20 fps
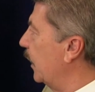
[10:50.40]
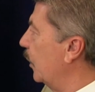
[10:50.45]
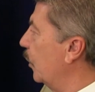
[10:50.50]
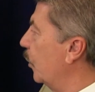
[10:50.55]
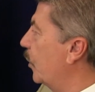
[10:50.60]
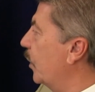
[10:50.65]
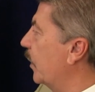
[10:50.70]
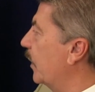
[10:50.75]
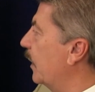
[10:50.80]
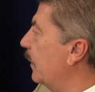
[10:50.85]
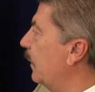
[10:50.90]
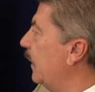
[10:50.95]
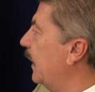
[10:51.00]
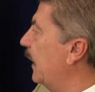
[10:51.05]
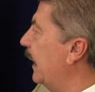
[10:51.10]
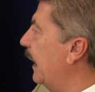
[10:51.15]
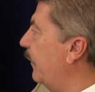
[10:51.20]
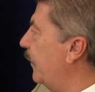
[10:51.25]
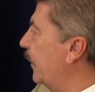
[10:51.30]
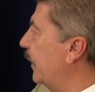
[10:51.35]
and look at the
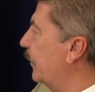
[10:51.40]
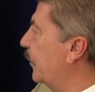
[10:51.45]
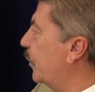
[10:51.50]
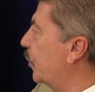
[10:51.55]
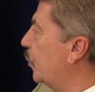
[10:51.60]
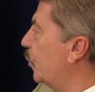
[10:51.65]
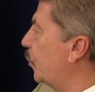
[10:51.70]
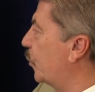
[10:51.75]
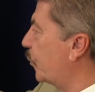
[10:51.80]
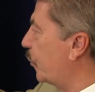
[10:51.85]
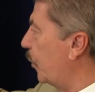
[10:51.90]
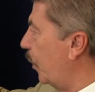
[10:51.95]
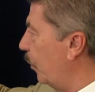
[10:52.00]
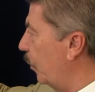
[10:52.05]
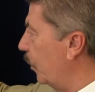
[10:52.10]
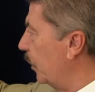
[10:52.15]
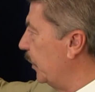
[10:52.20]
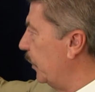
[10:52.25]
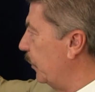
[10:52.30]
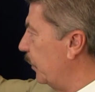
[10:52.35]
level of
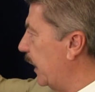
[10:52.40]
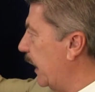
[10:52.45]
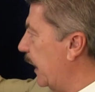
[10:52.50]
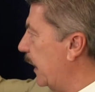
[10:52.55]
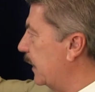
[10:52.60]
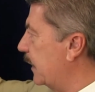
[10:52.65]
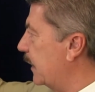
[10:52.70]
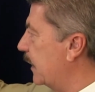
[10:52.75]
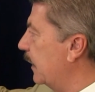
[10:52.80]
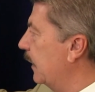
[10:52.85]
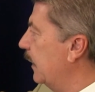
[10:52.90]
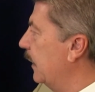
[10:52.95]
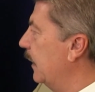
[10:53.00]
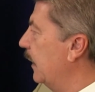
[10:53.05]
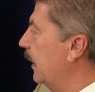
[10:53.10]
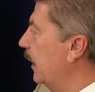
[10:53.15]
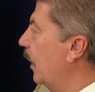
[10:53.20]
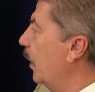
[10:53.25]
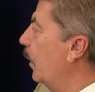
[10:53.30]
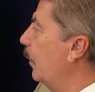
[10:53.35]
control you get
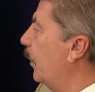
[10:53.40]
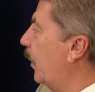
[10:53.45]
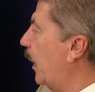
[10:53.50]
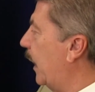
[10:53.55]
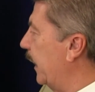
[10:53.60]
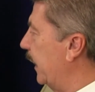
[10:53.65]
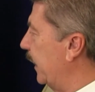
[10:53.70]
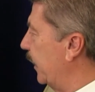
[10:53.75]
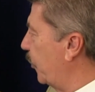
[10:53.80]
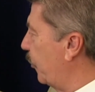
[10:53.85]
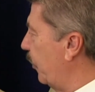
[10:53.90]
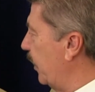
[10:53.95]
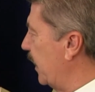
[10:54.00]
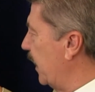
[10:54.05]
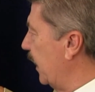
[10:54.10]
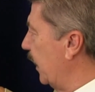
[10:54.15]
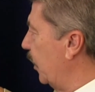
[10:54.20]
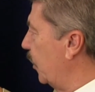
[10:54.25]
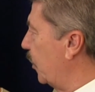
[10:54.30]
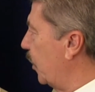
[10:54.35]
by
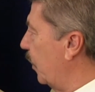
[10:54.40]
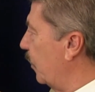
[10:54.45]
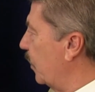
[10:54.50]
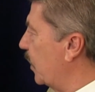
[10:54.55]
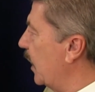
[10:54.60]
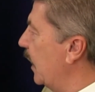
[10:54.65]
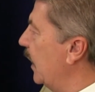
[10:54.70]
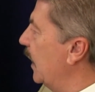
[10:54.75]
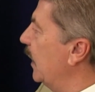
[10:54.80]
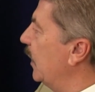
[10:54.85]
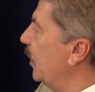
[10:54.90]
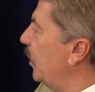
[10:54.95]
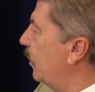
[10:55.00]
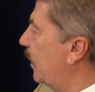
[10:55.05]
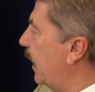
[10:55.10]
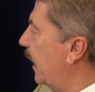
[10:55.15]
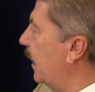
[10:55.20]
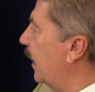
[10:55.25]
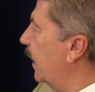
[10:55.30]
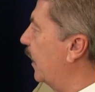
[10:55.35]
increasing your dose, you
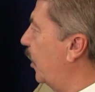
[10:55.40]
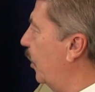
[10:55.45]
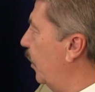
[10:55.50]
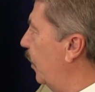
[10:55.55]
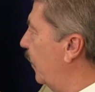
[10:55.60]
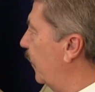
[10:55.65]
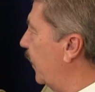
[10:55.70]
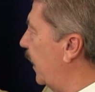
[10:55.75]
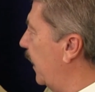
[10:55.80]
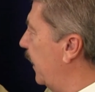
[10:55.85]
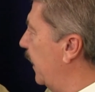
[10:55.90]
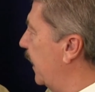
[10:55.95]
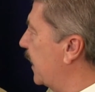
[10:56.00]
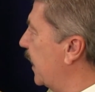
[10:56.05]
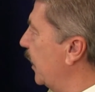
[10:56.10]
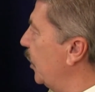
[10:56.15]
get a curve like this.